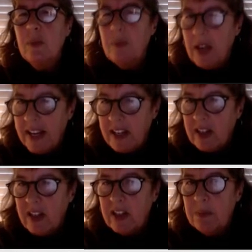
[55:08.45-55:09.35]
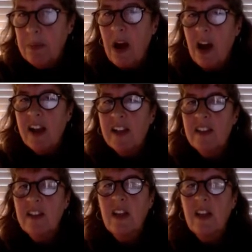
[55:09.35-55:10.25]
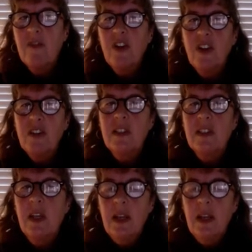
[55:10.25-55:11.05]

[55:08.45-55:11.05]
related to this box that converts